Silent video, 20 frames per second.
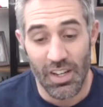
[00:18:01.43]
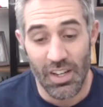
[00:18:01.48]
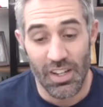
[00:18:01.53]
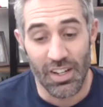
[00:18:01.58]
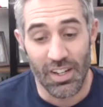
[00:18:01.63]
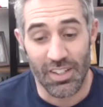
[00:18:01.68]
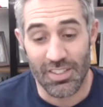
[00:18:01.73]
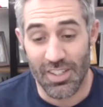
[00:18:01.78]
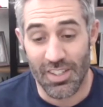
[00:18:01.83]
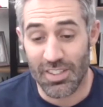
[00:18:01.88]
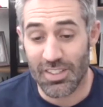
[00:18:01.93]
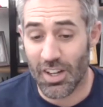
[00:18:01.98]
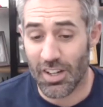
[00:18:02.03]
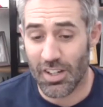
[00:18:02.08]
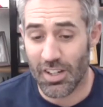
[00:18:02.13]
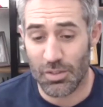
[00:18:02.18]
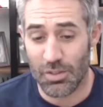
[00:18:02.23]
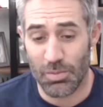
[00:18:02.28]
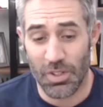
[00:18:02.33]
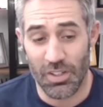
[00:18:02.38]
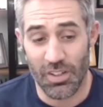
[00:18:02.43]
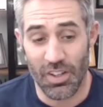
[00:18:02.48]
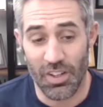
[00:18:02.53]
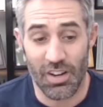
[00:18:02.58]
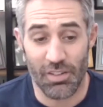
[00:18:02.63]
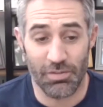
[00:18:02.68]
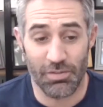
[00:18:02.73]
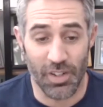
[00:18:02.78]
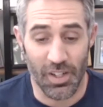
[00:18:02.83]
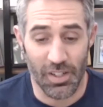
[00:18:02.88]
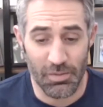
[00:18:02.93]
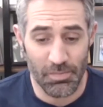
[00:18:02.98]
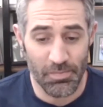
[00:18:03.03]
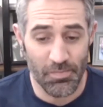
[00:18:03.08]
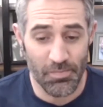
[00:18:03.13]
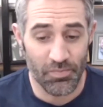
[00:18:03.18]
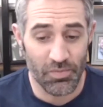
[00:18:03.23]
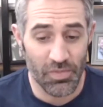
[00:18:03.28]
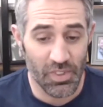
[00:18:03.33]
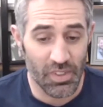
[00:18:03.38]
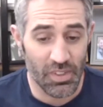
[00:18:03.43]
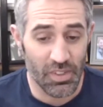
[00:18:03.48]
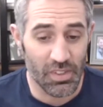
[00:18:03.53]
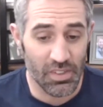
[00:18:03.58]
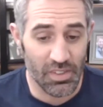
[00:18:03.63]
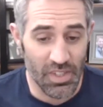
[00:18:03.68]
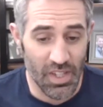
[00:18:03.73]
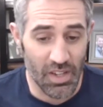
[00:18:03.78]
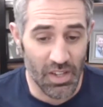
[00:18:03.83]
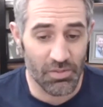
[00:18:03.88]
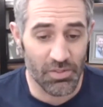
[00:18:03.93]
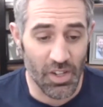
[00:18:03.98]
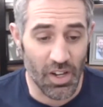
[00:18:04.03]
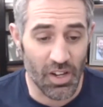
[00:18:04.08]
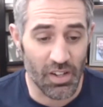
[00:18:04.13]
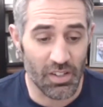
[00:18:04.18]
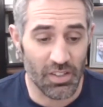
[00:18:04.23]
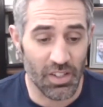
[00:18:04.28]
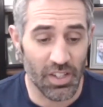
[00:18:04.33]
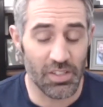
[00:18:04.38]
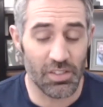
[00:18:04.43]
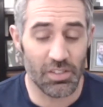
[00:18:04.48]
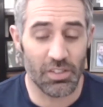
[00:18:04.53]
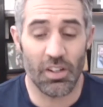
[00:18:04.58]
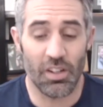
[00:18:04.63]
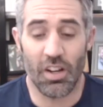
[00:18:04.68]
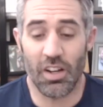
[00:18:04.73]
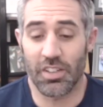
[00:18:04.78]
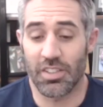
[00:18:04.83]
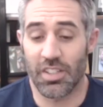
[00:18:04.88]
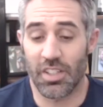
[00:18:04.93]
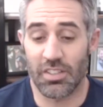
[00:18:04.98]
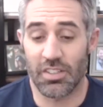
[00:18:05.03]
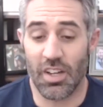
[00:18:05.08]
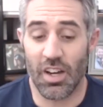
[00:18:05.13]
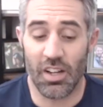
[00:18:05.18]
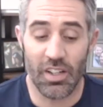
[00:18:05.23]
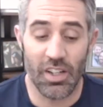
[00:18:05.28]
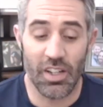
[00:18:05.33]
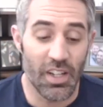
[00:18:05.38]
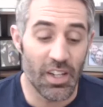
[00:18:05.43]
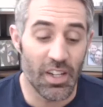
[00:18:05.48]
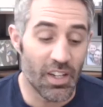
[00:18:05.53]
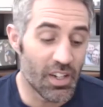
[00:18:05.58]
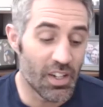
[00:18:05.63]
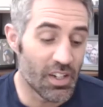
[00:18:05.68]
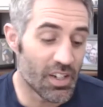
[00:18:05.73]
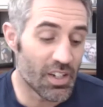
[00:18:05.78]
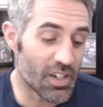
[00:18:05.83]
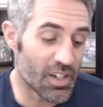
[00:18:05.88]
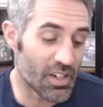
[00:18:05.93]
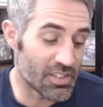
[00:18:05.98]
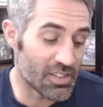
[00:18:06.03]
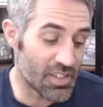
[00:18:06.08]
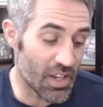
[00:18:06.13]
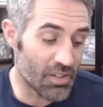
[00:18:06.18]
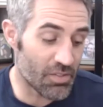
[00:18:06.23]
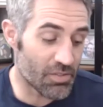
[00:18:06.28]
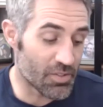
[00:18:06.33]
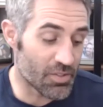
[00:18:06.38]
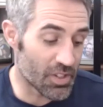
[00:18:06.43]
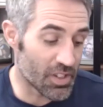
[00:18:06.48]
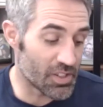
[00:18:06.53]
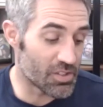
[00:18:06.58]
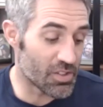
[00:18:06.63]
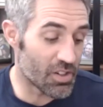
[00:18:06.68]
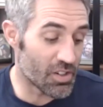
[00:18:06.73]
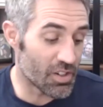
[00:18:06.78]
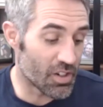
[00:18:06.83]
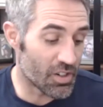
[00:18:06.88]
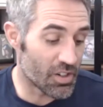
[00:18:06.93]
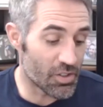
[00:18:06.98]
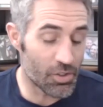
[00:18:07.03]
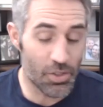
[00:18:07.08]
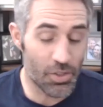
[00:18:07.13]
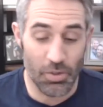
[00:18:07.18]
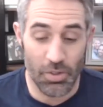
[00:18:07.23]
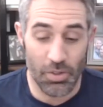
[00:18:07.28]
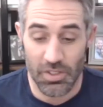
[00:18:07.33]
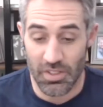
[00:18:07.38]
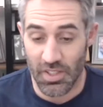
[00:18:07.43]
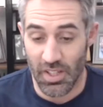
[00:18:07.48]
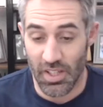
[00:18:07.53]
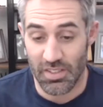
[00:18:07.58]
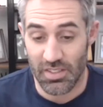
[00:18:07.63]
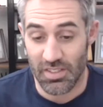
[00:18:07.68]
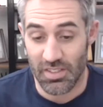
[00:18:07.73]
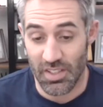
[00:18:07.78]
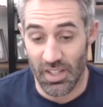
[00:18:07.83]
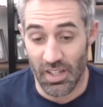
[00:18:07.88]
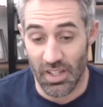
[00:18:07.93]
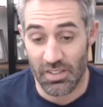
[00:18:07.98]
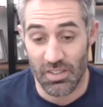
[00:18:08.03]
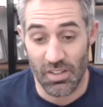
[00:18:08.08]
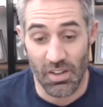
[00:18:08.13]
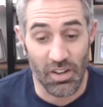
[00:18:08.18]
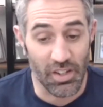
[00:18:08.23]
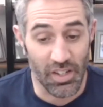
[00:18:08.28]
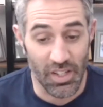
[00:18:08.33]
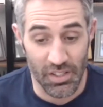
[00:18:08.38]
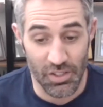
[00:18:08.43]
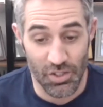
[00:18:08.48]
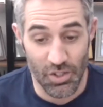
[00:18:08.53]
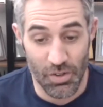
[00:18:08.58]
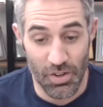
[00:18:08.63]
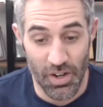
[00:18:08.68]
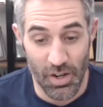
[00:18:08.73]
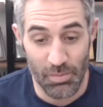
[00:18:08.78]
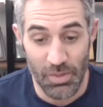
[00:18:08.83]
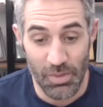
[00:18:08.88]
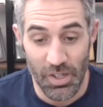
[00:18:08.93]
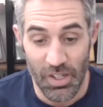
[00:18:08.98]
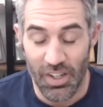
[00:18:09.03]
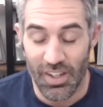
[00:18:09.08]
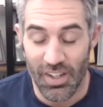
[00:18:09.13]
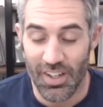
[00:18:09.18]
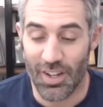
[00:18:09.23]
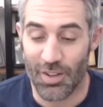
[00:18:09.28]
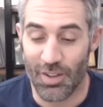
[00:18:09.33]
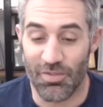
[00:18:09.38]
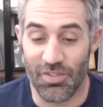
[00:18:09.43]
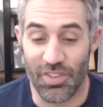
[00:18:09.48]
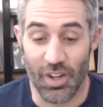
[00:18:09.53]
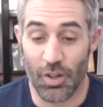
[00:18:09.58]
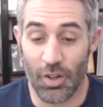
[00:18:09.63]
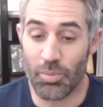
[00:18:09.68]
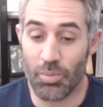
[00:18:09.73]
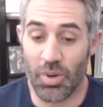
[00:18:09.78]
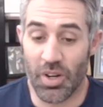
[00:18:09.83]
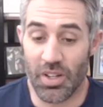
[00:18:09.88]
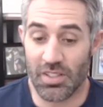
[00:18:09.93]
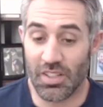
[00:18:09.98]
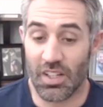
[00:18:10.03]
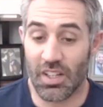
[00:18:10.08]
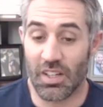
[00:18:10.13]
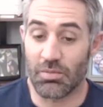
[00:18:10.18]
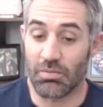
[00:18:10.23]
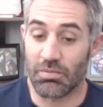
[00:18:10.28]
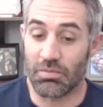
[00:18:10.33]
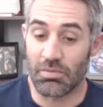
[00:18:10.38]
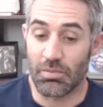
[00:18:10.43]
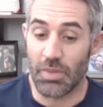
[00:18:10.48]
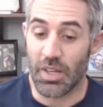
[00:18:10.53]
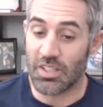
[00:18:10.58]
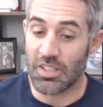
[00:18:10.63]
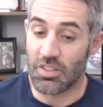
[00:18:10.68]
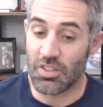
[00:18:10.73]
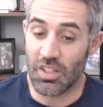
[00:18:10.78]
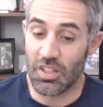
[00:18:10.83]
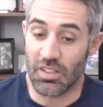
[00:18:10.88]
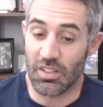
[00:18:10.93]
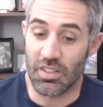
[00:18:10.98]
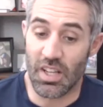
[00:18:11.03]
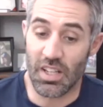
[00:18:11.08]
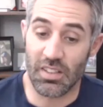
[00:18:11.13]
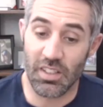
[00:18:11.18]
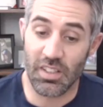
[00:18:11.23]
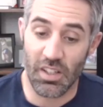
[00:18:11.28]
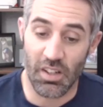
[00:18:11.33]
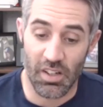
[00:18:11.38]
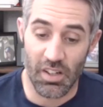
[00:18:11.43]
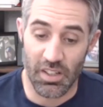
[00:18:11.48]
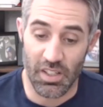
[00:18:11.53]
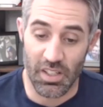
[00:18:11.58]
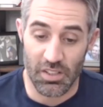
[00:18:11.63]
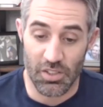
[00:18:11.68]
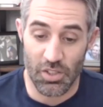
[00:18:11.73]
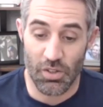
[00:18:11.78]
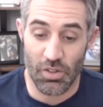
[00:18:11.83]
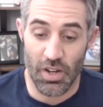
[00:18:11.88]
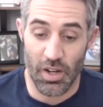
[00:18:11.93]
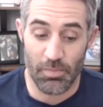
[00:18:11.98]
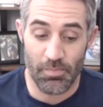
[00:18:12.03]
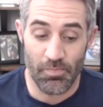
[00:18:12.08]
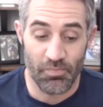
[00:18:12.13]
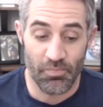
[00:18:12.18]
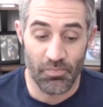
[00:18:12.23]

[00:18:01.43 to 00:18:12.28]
Uh, TikTok has been a lot of fun. Dave.glaser on TikTok, uh, Dave Glaser underscore CSCS on Instagram. I'm very present and messaging daily on Instagram.